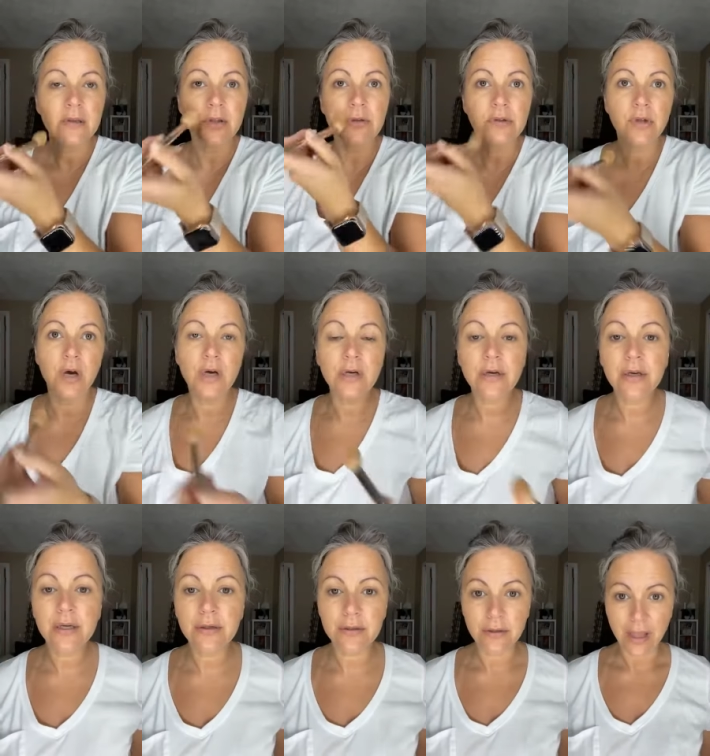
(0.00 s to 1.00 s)
longer
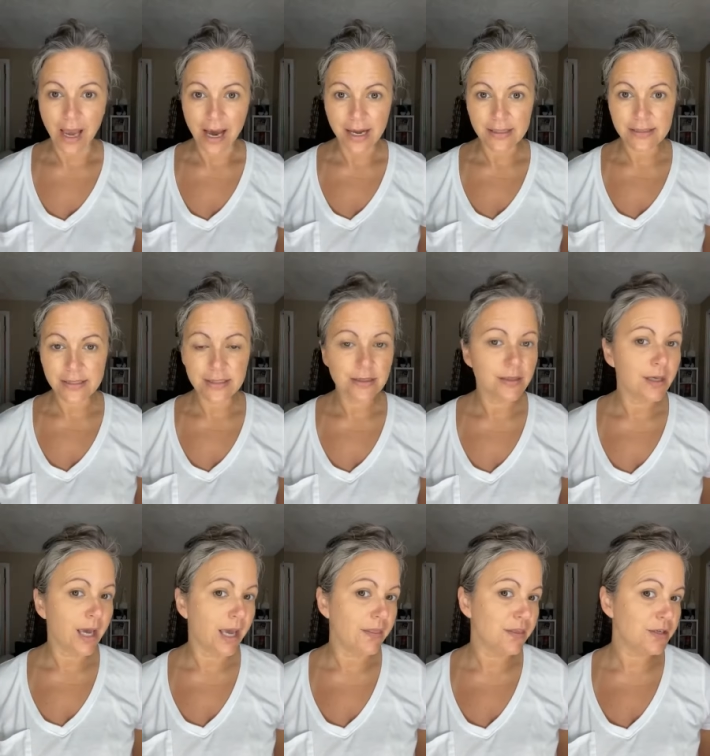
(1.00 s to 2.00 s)
it'll last,
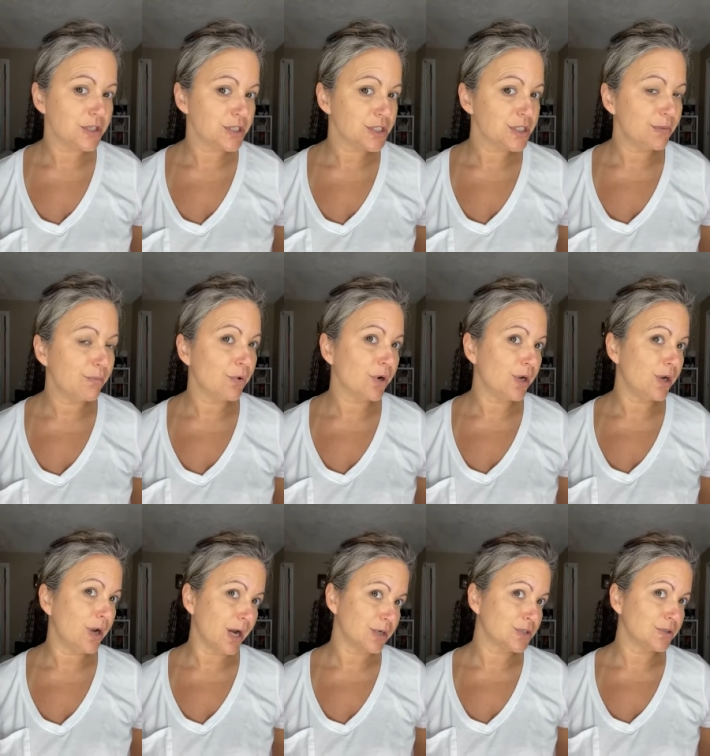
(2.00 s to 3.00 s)
and the more
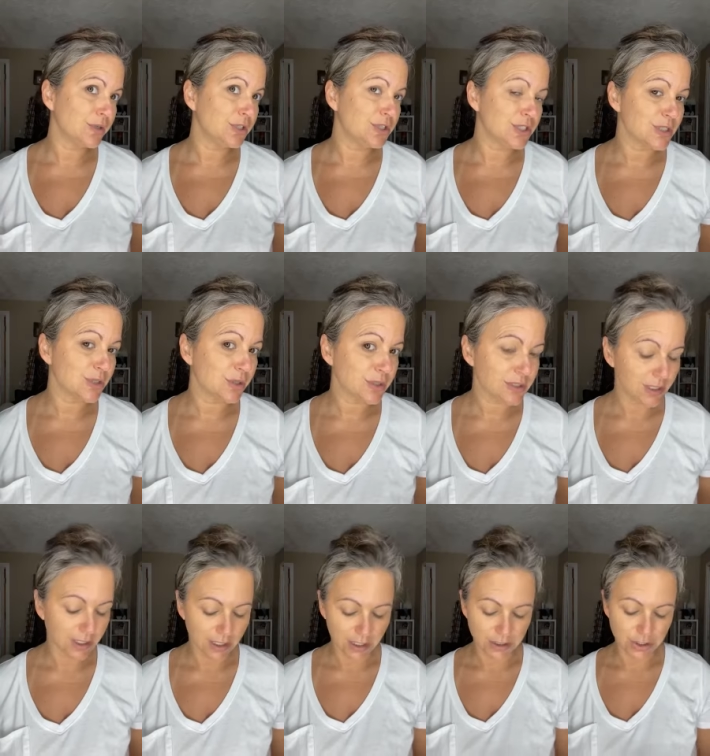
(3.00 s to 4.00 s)
natural it just looks
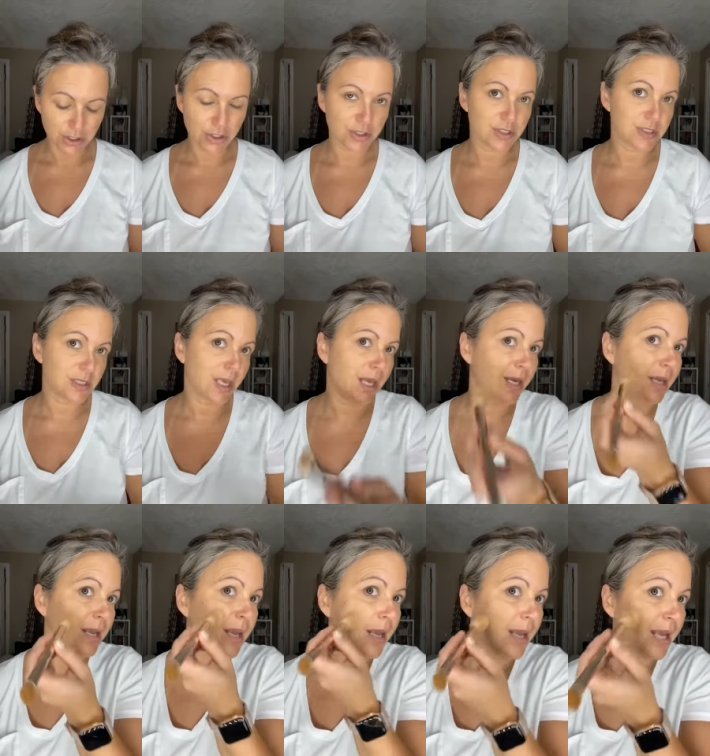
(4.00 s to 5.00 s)
like it's your skin.
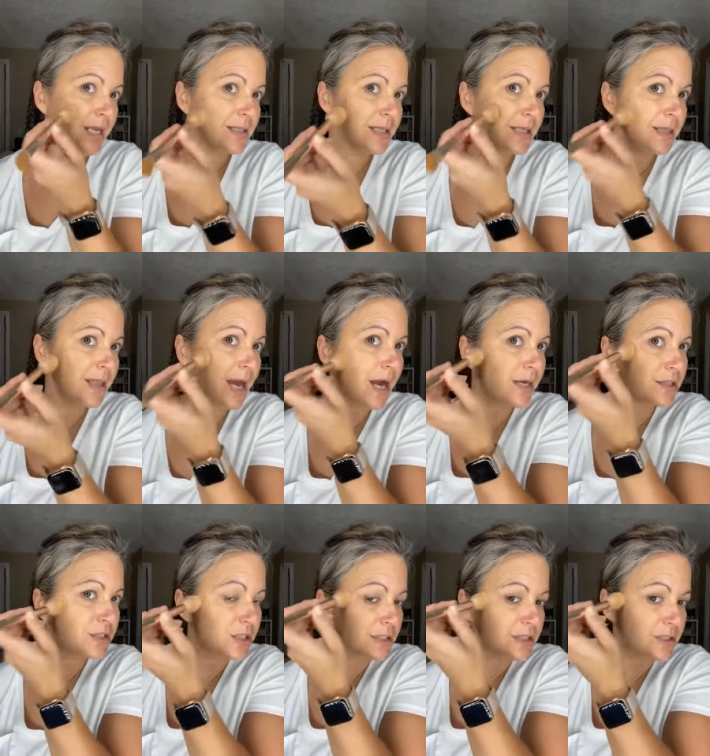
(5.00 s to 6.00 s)
Isn't that
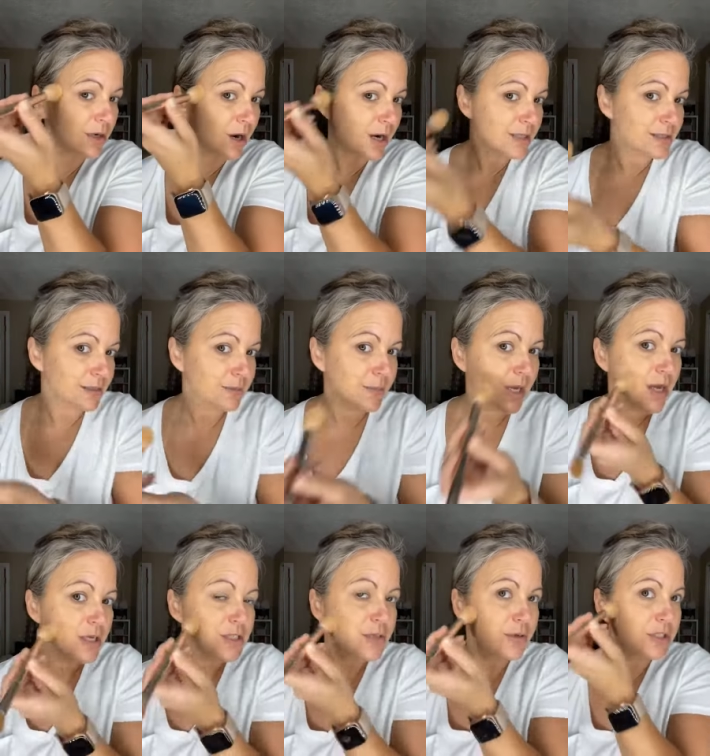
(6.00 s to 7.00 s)
just awesome?
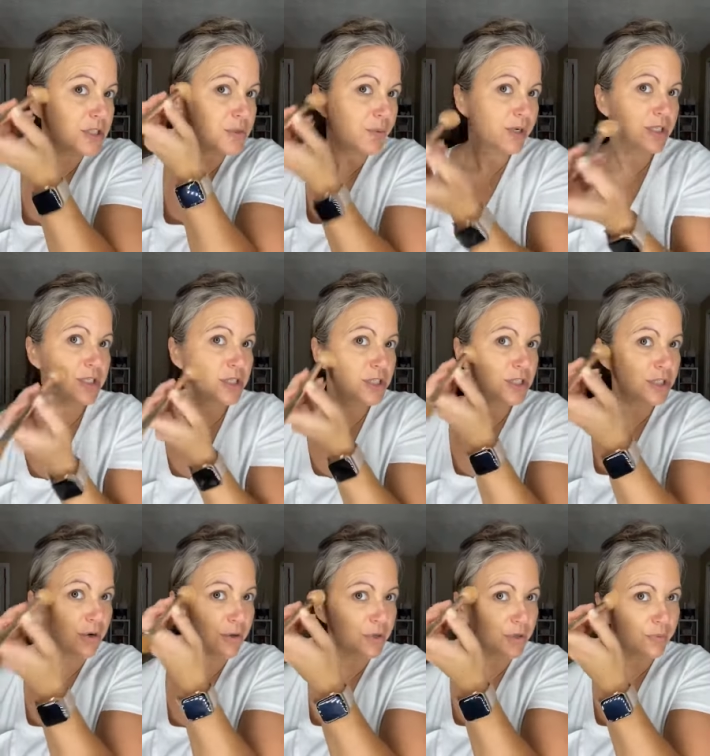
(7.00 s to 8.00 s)
So I just wanted to
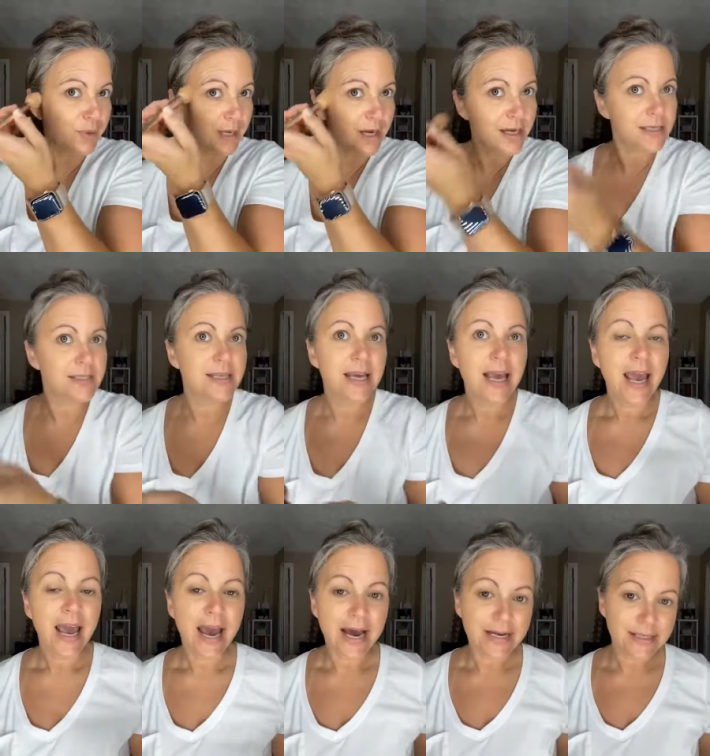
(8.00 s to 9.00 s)
show you, because
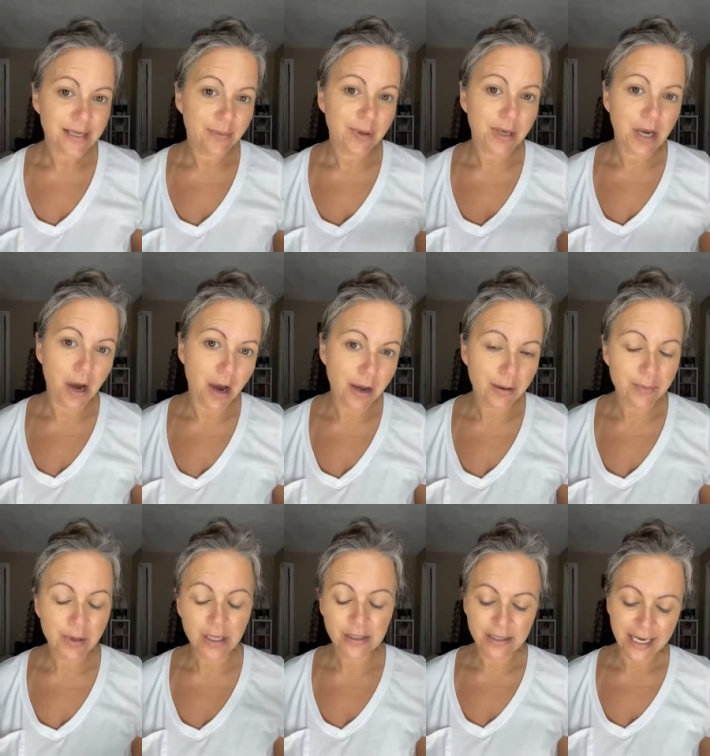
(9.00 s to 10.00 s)
as I
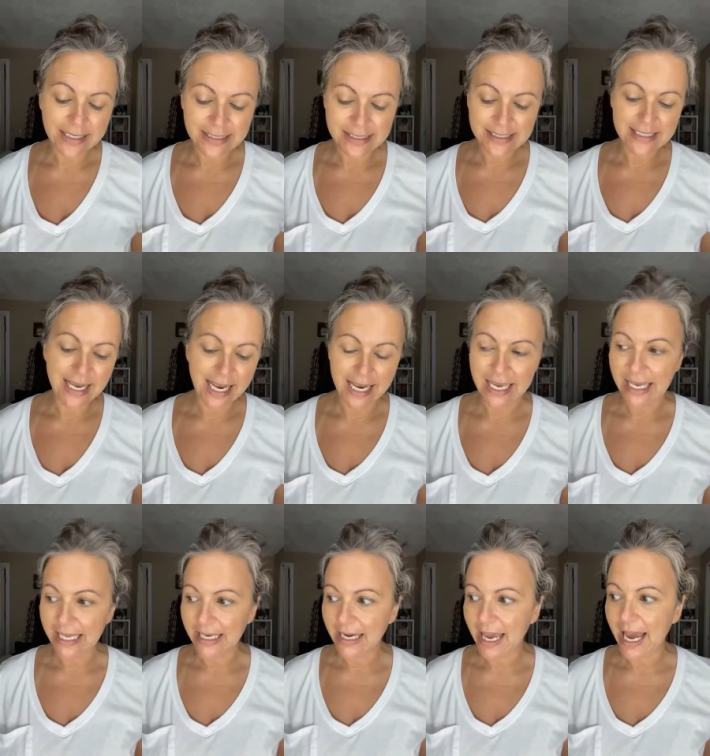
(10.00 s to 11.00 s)
become less
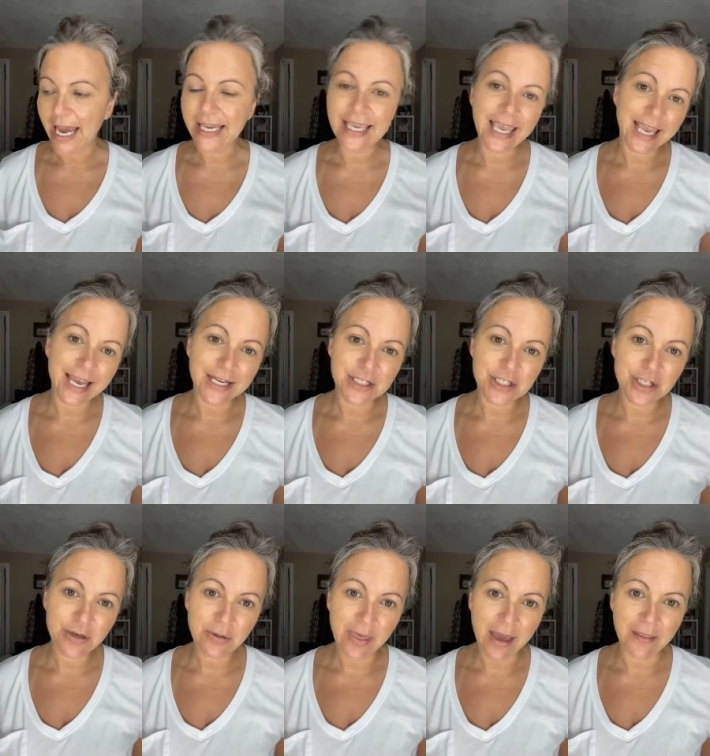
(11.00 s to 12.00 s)
tan, I can't
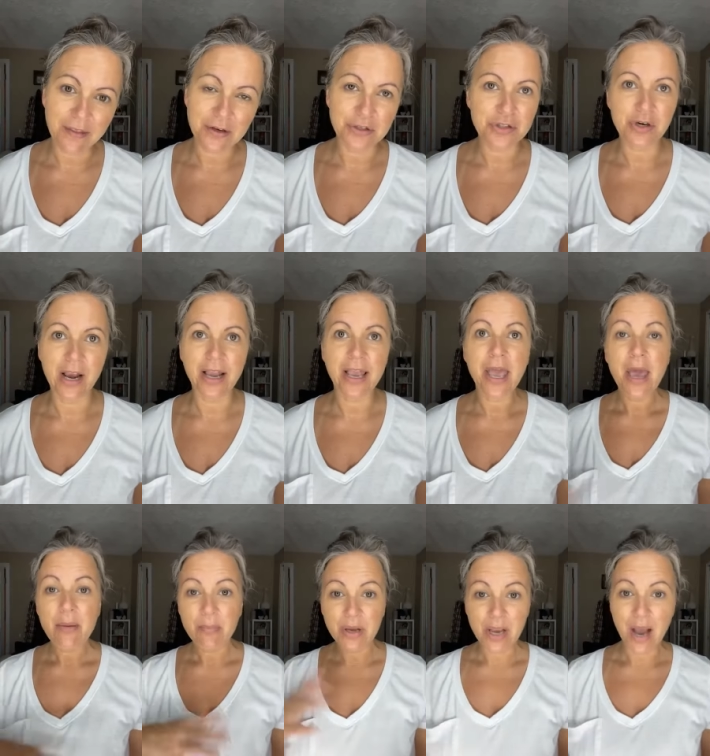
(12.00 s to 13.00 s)
do that little trick.
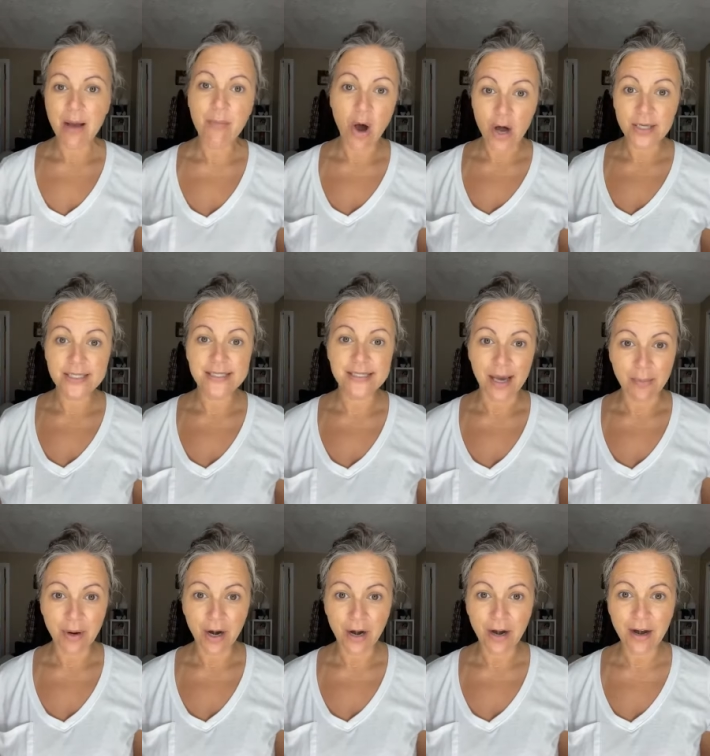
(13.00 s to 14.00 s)
But come all
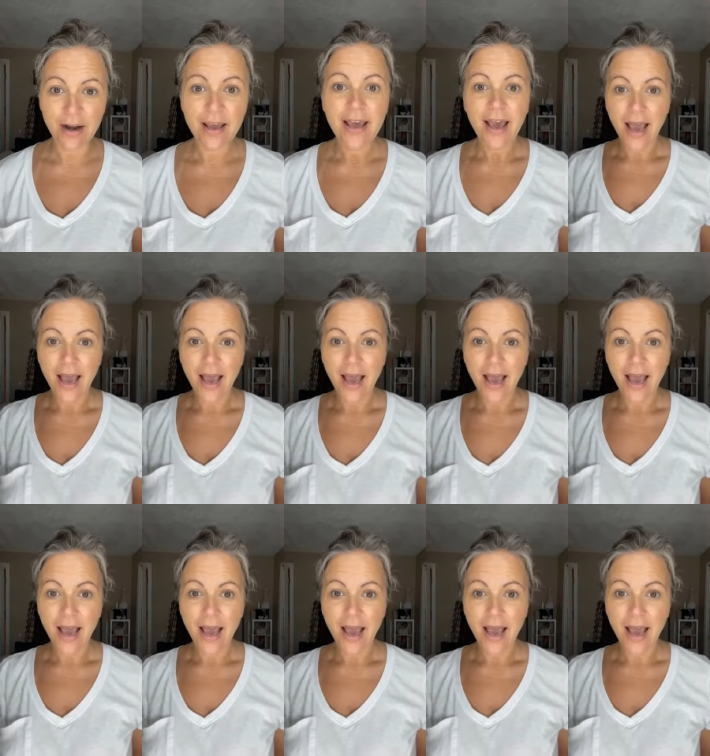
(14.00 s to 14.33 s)
summer,